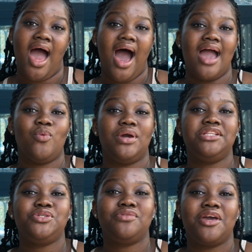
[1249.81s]
I
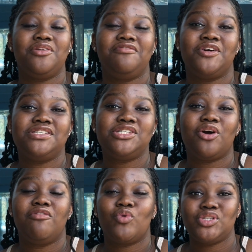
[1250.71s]
went to the University
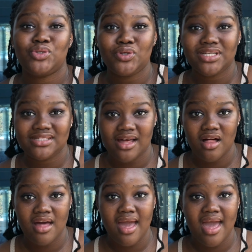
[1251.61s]
of
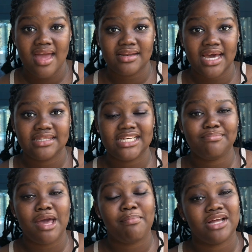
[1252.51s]
KwaZulu-Natal, and I did
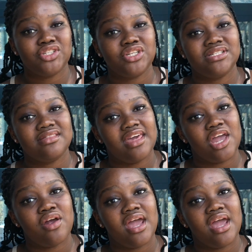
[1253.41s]
my bachelor's there.